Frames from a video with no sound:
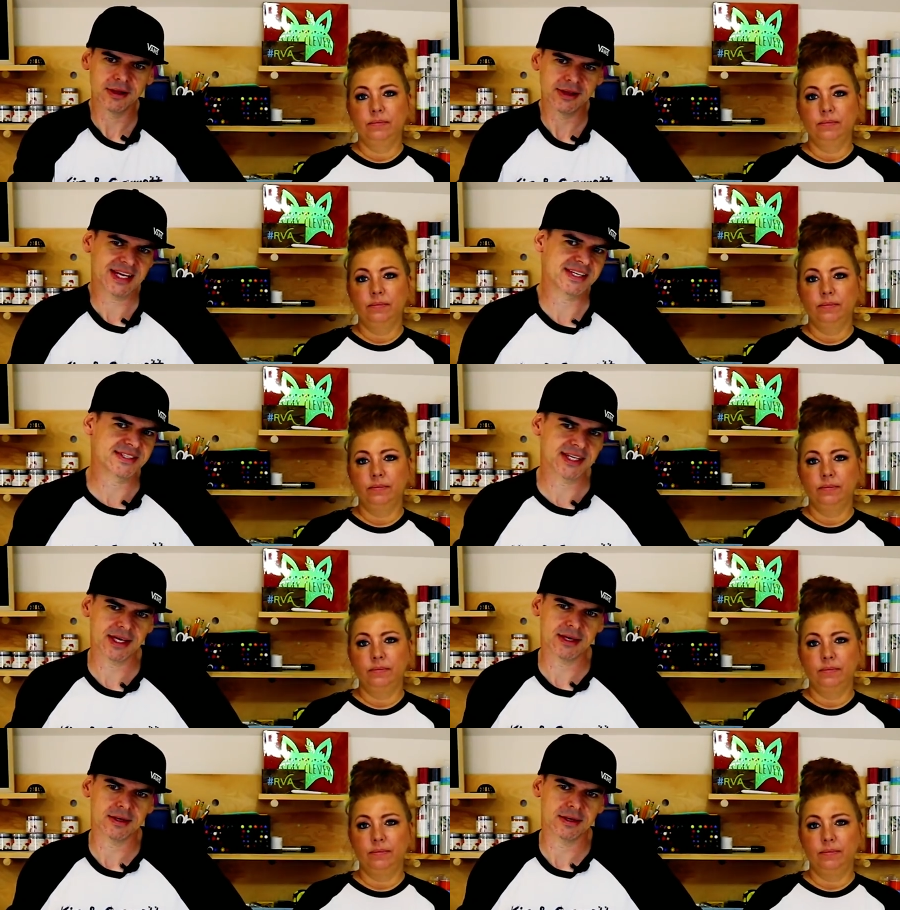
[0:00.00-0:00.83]
Speaker 1: That is
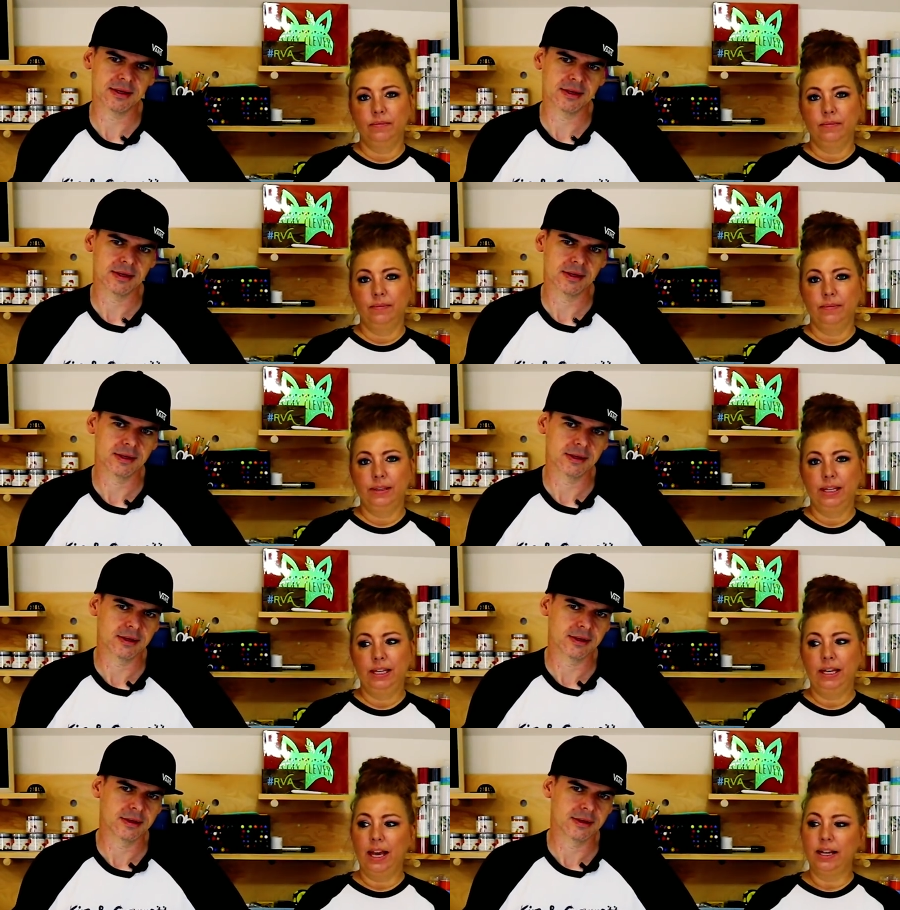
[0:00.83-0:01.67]
it.
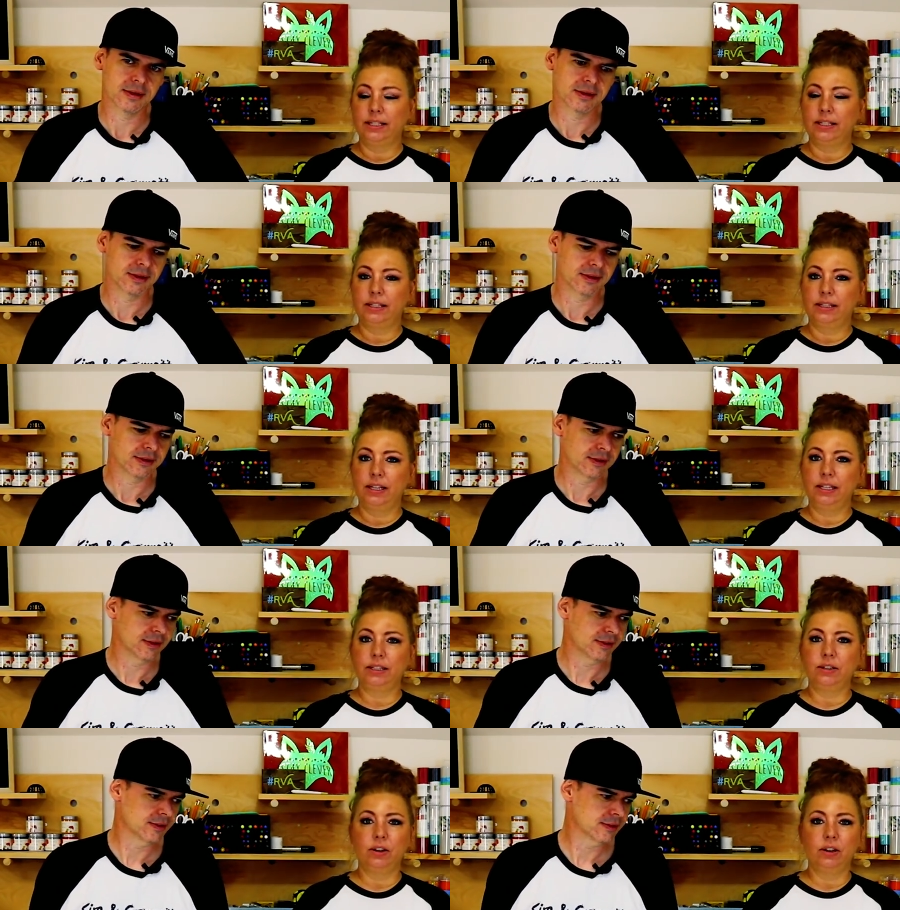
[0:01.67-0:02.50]
Speaker 2: Yes,
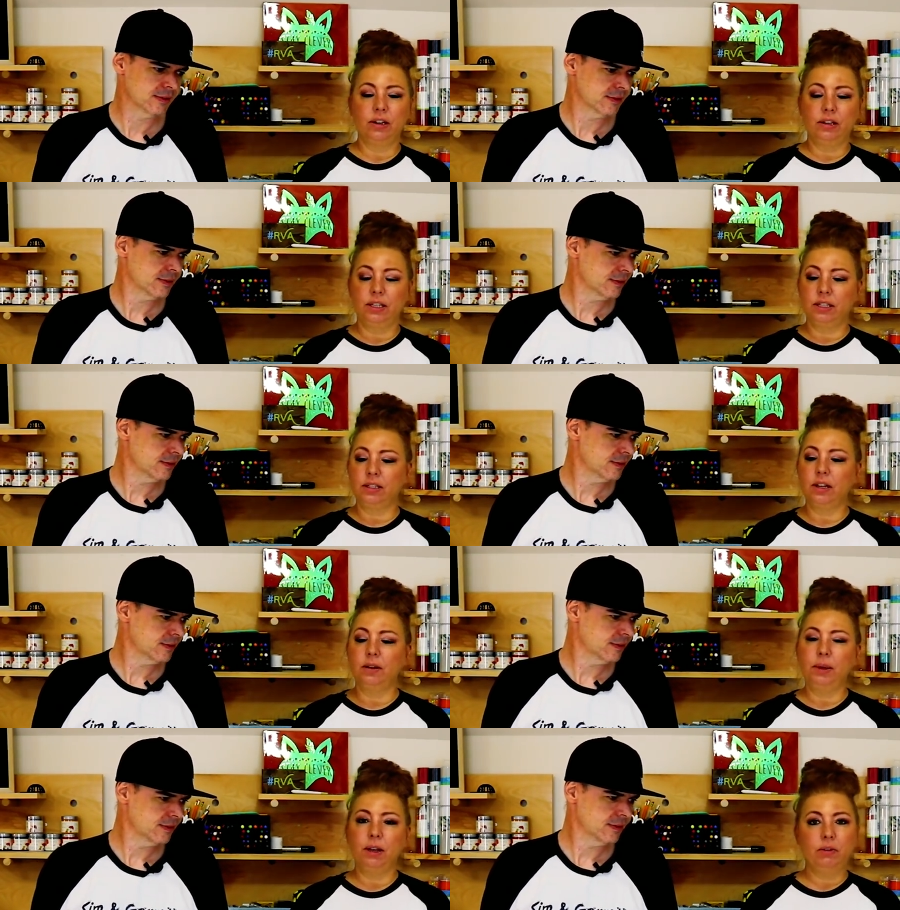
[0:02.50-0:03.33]
these are, this is
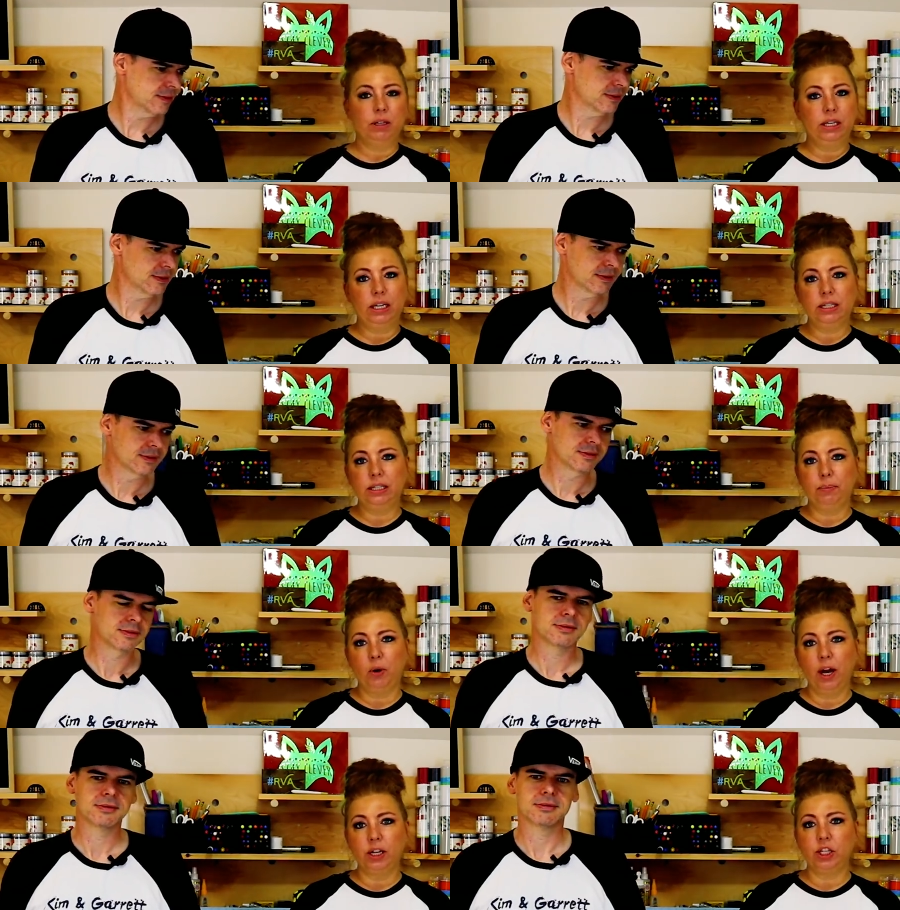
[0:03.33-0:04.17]
gonna be a really easy
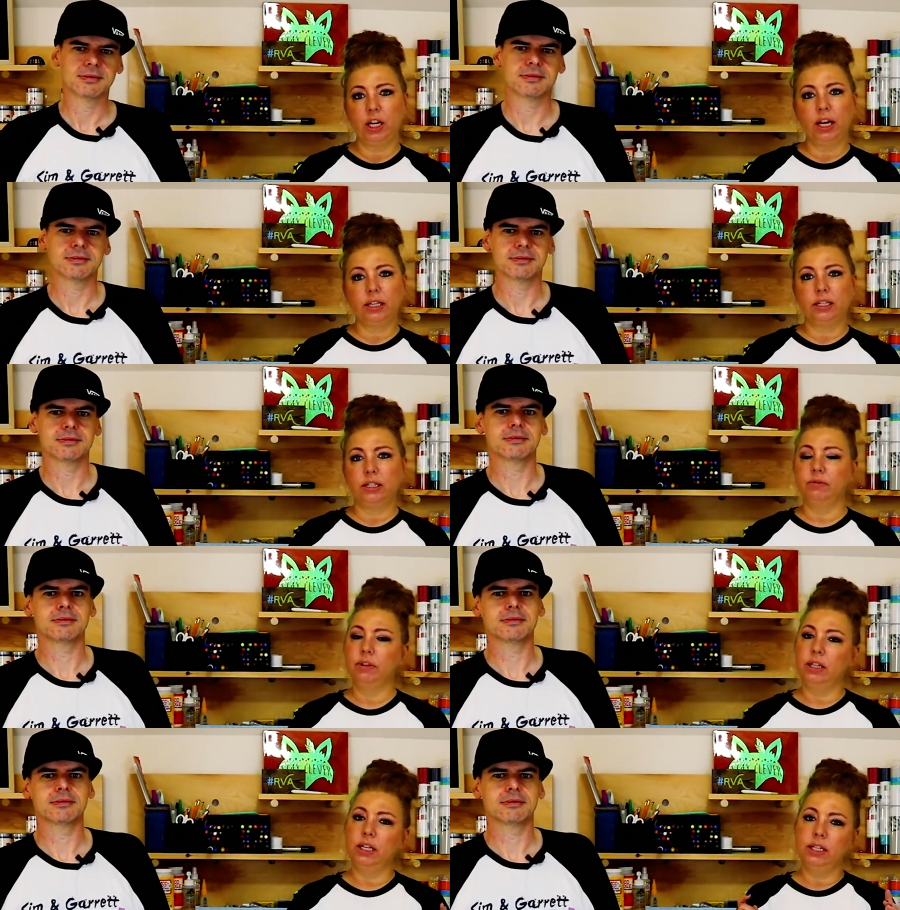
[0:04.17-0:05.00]
project. It's a
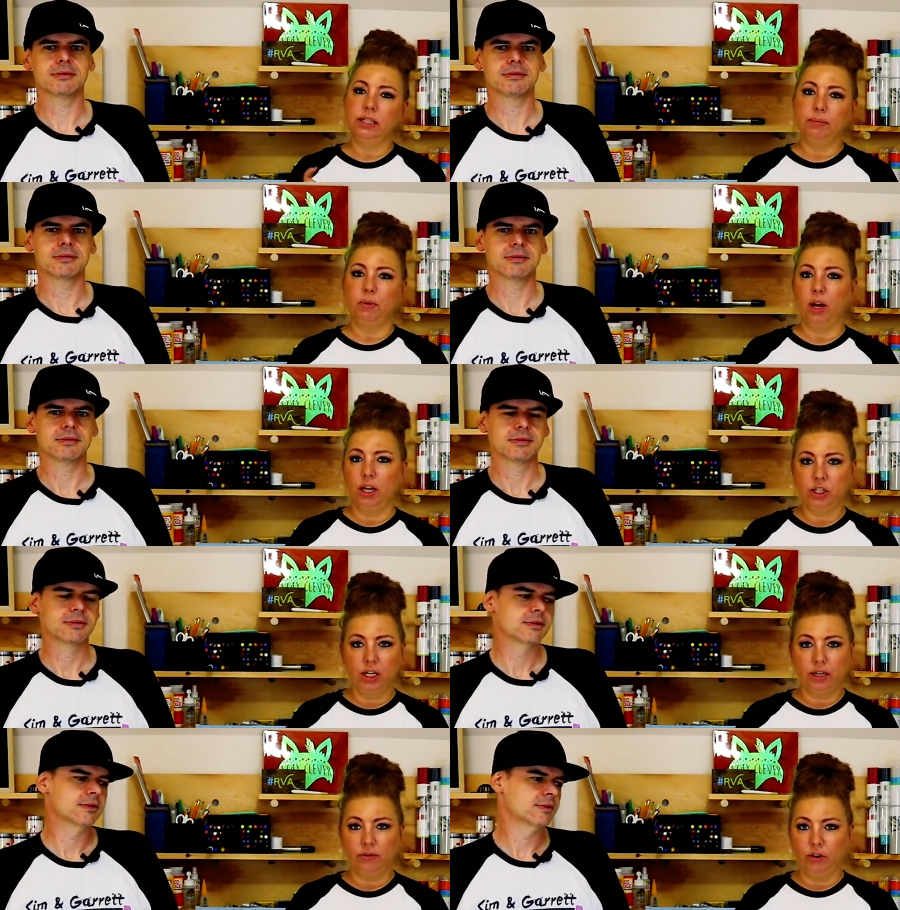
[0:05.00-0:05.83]
really easy
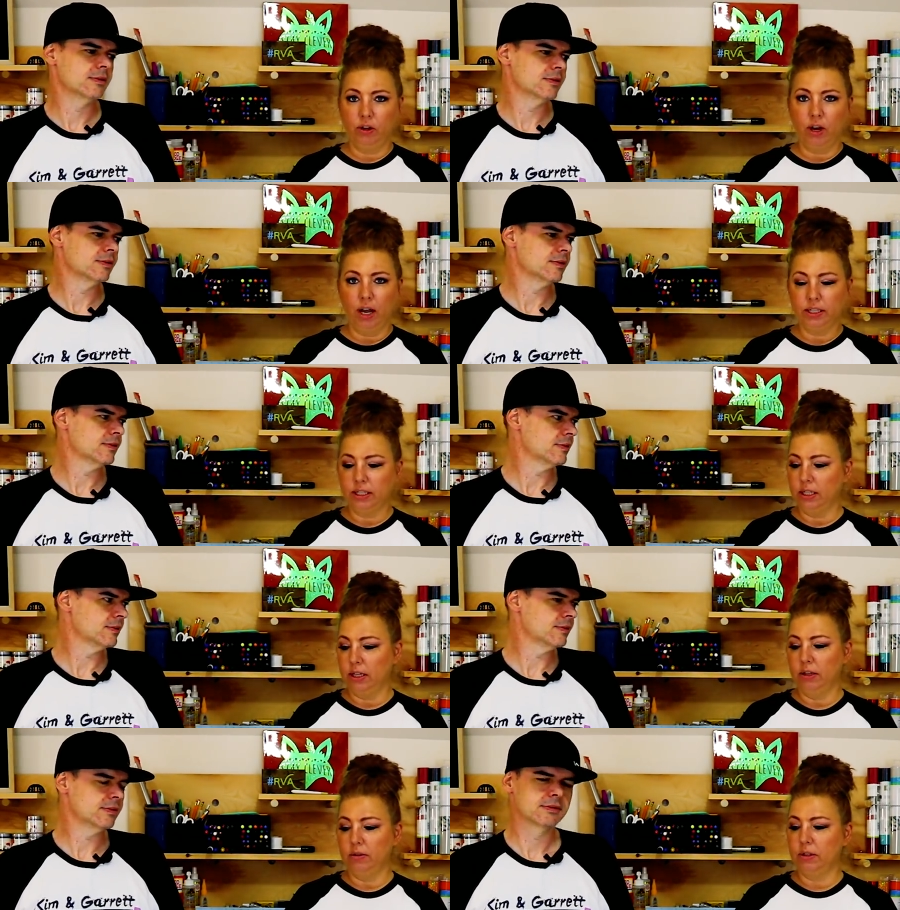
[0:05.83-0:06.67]
project for you guys to
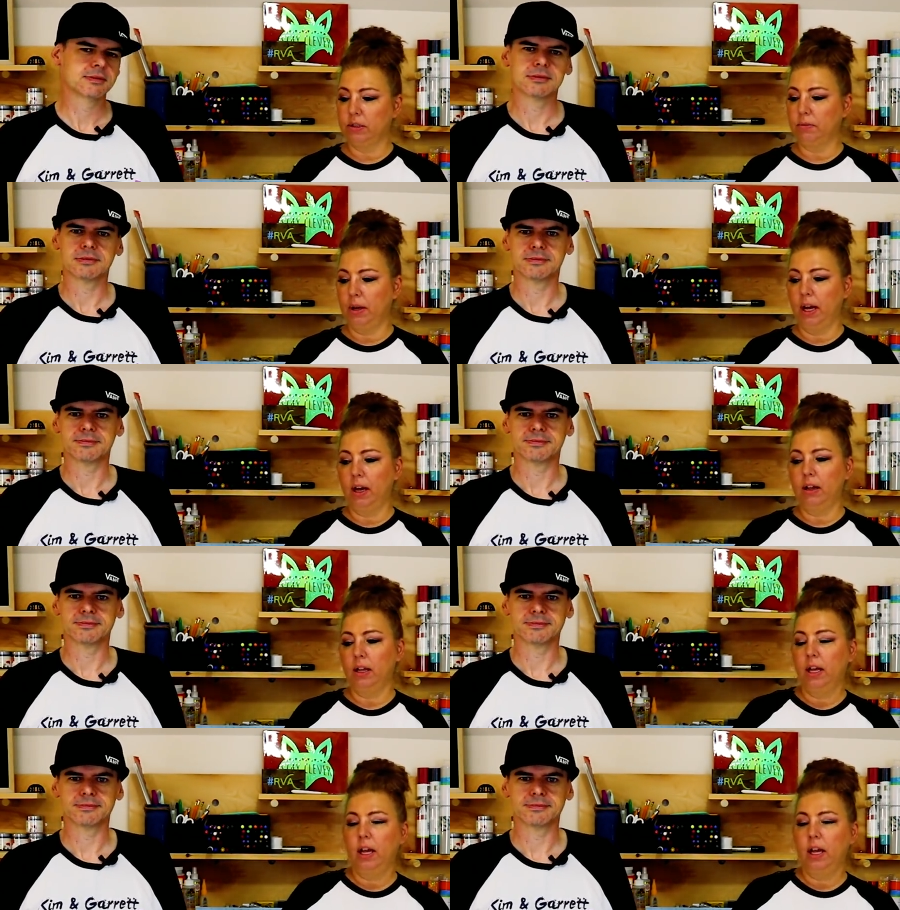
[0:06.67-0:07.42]
do as well.